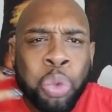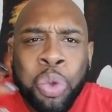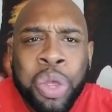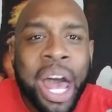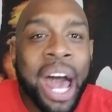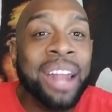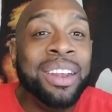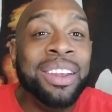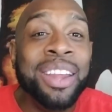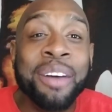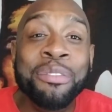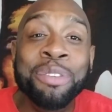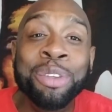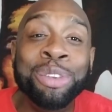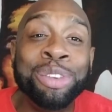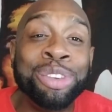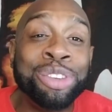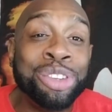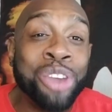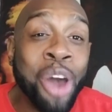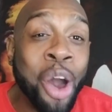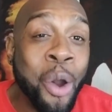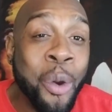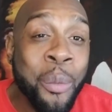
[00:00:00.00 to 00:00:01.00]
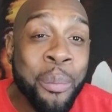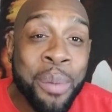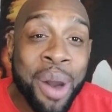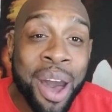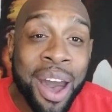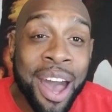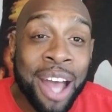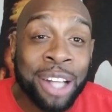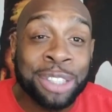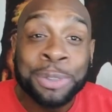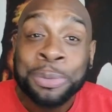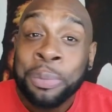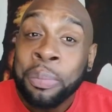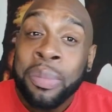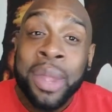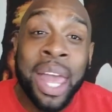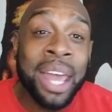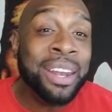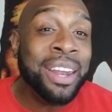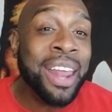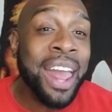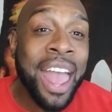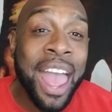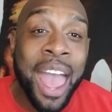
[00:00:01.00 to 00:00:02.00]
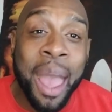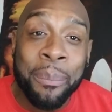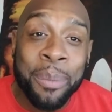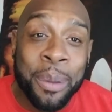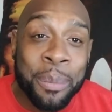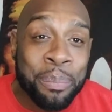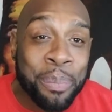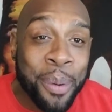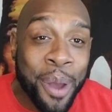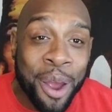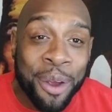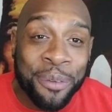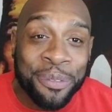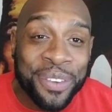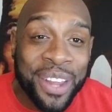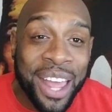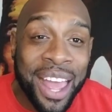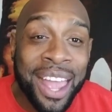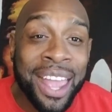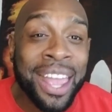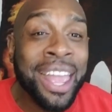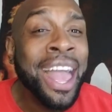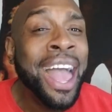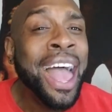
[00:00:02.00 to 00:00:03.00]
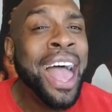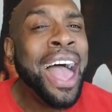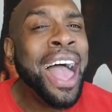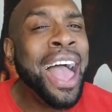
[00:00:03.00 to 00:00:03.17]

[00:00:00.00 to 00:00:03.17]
I love you so much. And happy birthday.